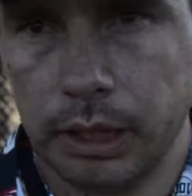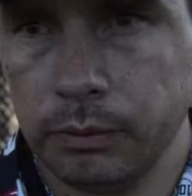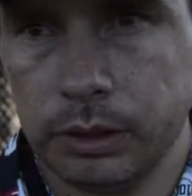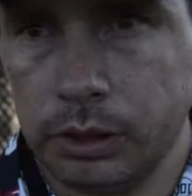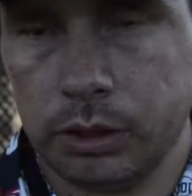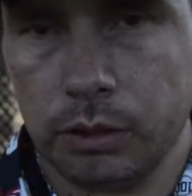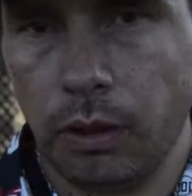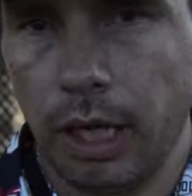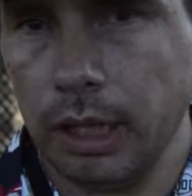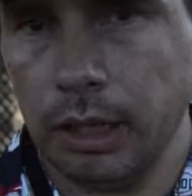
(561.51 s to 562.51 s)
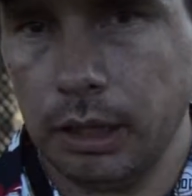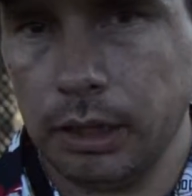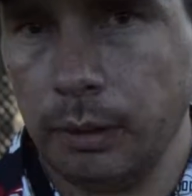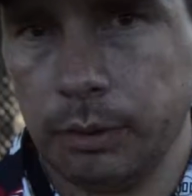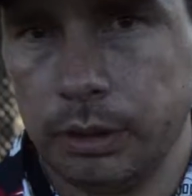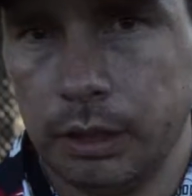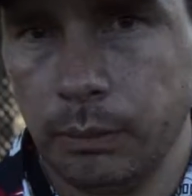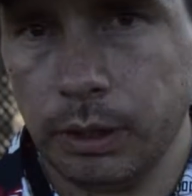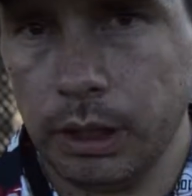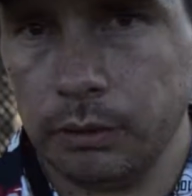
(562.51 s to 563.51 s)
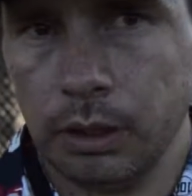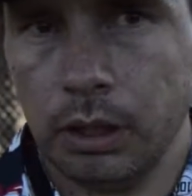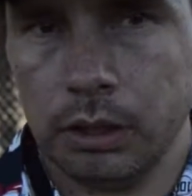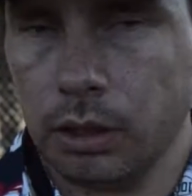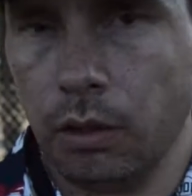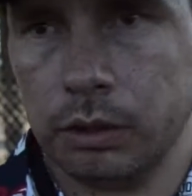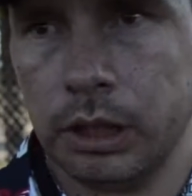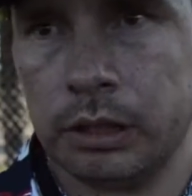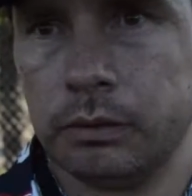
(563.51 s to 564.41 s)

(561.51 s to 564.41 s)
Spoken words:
It was so hot, and I tempted out to go out in there.